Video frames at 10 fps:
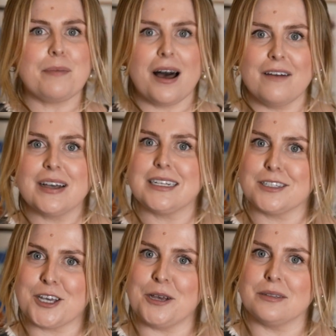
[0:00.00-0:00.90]
perfect
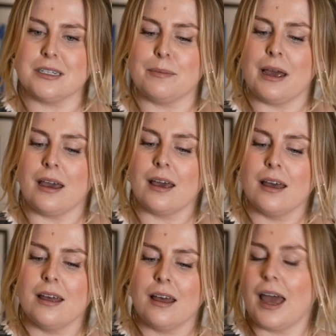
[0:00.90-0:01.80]
excuse to make
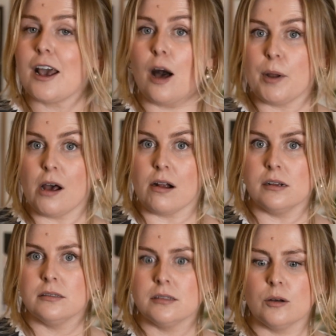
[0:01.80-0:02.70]
a carbonara,
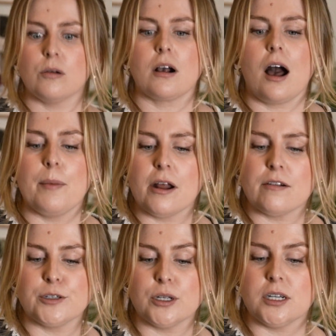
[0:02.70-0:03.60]
or a
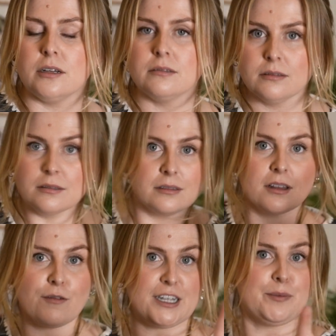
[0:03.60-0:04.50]
carbonara risotto,
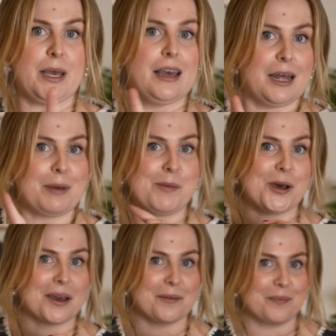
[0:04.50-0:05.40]
recipe in my
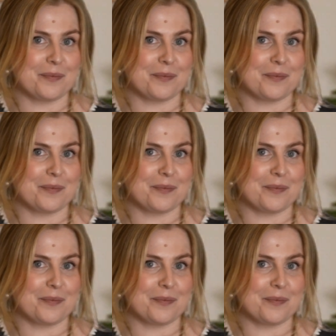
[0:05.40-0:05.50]
book.